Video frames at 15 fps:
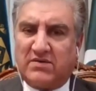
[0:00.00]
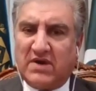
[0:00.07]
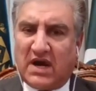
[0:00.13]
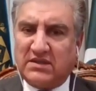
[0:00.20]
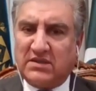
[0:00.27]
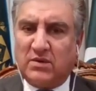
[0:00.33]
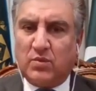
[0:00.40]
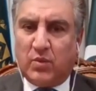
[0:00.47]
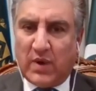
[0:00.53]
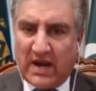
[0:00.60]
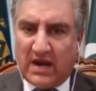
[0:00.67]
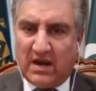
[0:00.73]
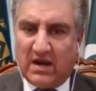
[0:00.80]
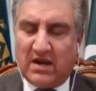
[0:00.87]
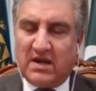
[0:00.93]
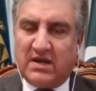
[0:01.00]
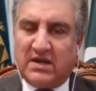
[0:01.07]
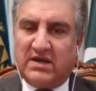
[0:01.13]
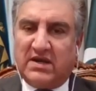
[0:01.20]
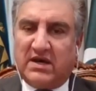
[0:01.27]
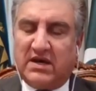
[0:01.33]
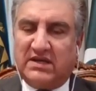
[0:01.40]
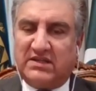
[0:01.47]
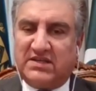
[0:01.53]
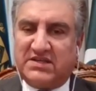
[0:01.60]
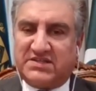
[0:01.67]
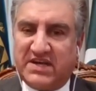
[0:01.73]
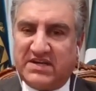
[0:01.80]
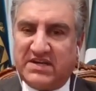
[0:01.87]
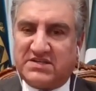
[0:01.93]
rather well, in
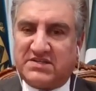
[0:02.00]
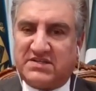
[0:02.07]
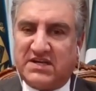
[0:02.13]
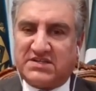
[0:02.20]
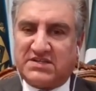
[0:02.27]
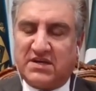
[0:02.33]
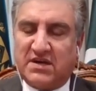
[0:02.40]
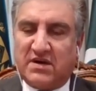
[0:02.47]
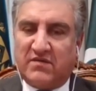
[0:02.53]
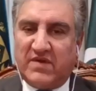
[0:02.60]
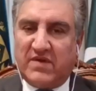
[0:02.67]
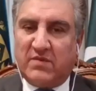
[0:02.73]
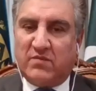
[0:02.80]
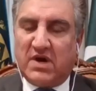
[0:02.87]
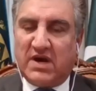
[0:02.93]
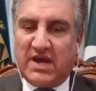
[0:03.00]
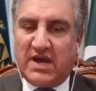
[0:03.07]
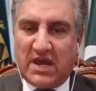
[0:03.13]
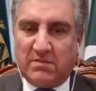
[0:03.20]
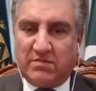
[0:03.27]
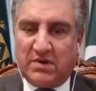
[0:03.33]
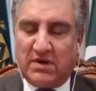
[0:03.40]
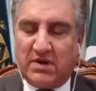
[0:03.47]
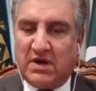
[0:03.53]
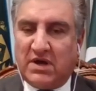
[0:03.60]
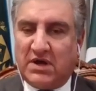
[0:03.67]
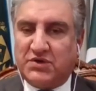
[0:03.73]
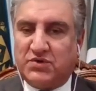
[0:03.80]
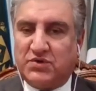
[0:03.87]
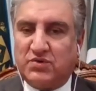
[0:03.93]
the sense that we were
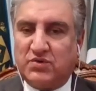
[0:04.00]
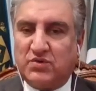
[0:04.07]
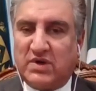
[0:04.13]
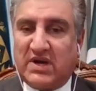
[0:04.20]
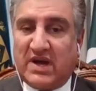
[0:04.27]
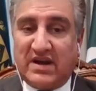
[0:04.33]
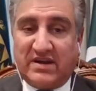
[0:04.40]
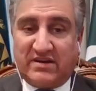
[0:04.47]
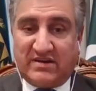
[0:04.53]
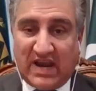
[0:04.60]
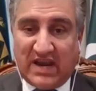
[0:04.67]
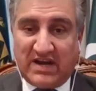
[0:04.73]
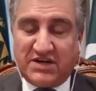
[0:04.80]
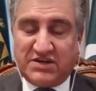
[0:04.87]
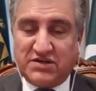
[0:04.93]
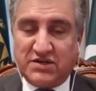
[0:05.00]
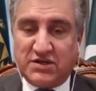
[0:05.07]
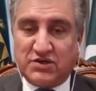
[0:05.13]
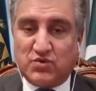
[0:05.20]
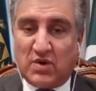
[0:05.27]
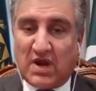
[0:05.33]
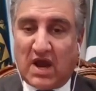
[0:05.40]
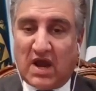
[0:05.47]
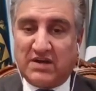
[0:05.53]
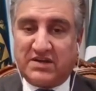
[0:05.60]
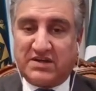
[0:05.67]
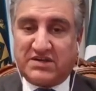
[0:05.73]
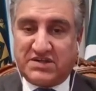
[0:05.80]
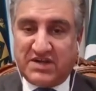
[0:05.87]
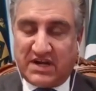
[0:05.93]
able to contain it to a
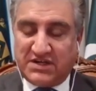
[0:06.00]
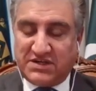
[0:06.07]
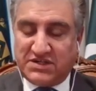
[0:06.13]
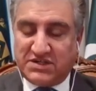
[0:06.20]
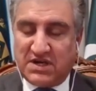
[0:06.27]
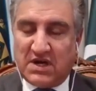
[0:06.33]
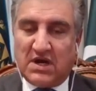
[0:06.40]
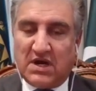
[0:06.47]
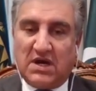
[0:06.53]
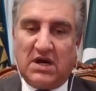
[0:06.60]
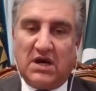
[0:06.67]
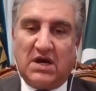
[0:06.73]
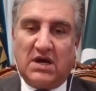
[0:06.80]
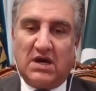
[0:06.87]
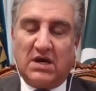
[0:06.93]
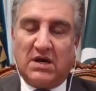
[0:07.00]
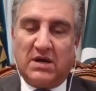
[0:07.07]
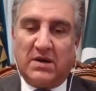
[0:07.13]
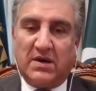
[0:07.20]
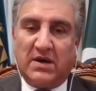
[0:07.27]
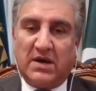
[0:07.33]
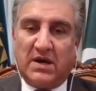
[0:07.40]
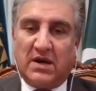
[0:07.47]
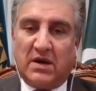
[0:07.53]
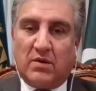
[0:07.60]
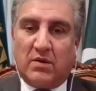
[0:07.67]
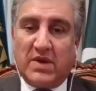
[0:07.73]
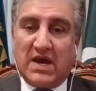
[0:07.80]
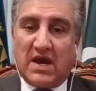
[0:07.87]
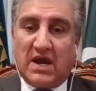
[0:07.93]
large extent.
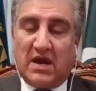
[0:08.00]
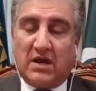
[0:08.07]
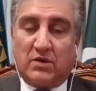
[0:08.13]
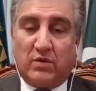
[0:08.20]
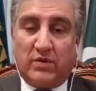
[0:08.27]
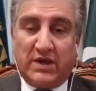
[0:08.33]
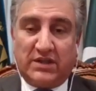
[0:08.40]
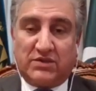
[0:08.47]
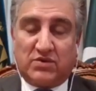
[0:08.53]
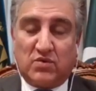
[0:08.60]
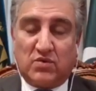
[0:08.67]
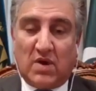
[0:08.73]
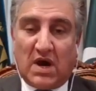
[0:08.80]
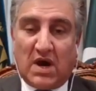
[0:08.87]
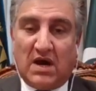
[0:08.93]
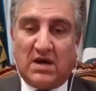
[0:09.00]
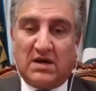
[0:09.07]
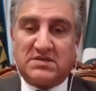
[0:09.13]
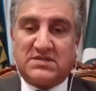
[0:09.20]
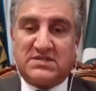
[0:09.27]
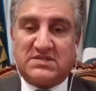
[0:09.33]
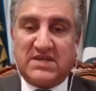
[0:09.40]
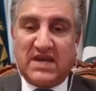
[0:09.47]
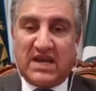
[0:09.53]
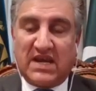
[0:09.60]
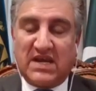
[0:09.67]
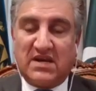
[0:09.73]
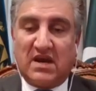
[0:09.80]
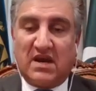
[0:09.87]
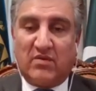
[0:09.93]
We are going through our
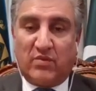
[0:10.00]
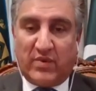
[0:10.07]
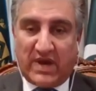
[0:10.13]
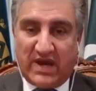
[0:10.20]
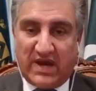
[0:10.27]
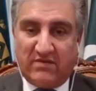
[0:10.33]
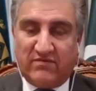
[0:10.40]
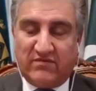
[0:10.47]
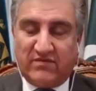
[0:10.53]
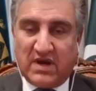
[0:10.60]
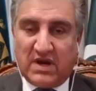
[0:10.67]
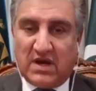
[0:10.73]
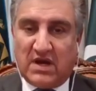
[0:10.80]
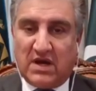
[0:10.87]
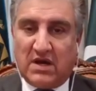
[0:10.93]
second wave,